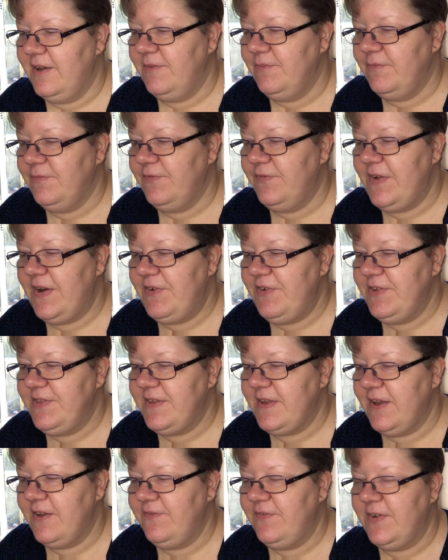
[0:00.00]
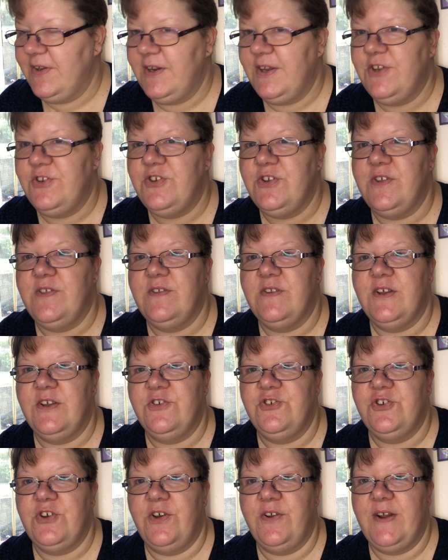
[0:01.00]
Fairy Tale Village is
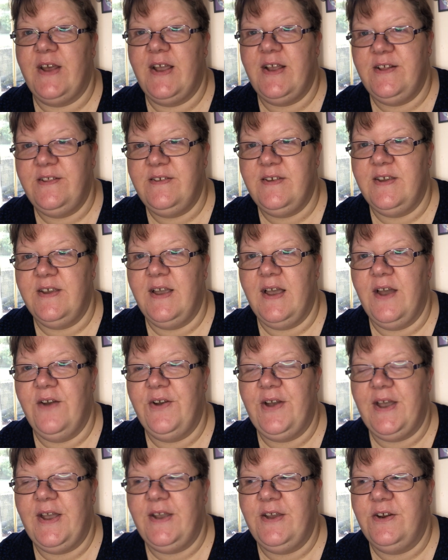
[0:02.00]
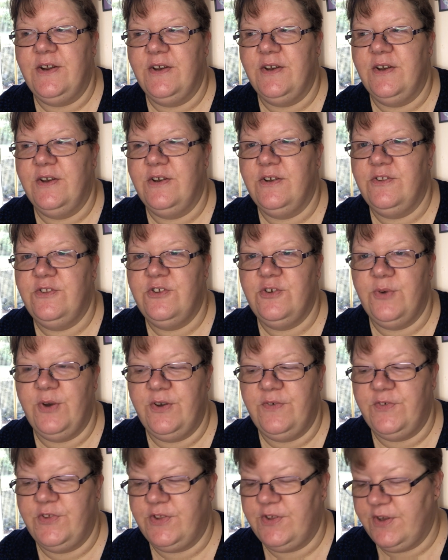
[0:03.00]
stitched on 18 count Ada,
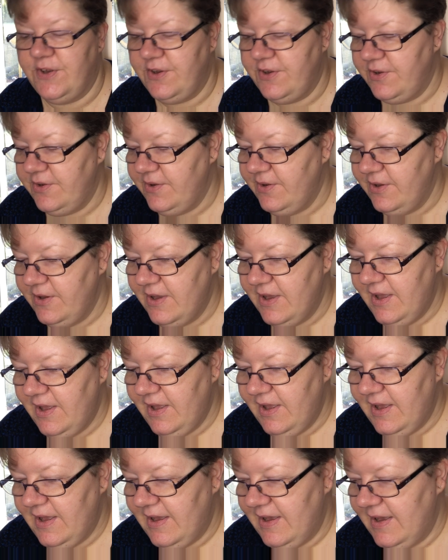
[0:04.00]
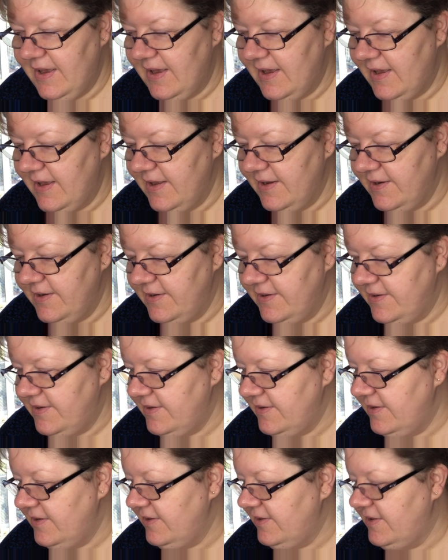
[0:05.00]
2/2, and
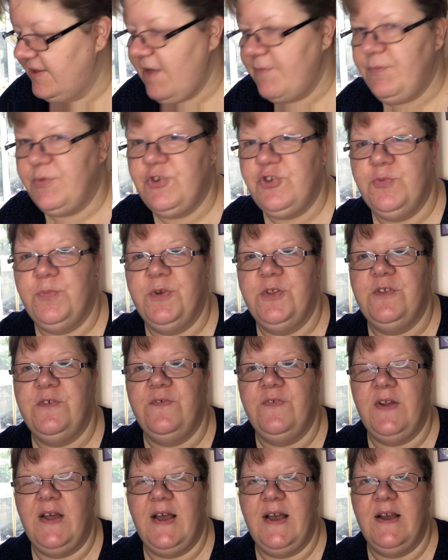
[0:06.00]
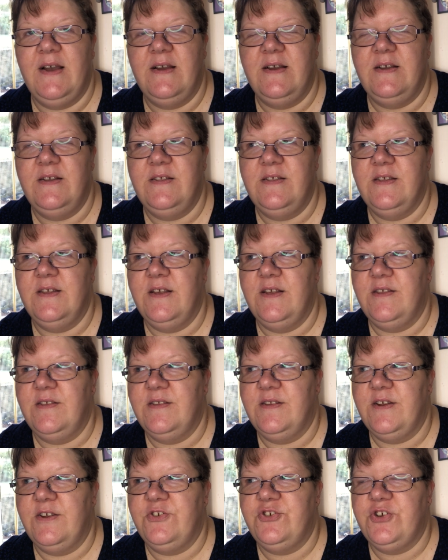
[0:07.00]
Temperature Butterflies is
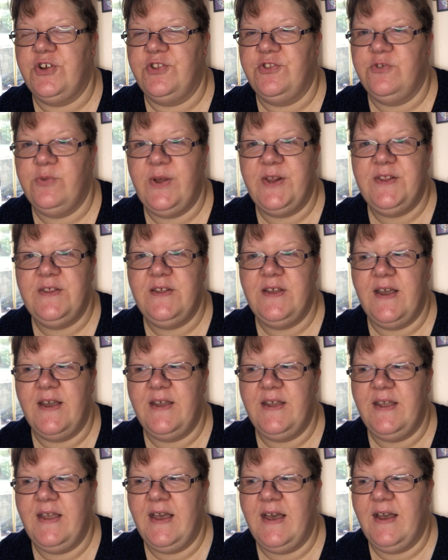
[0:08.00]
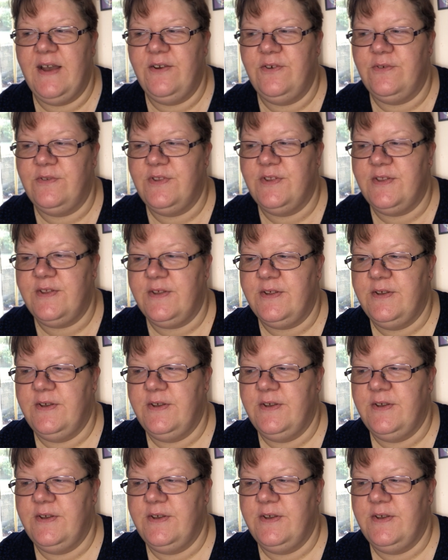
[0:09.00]
stitched on 28 count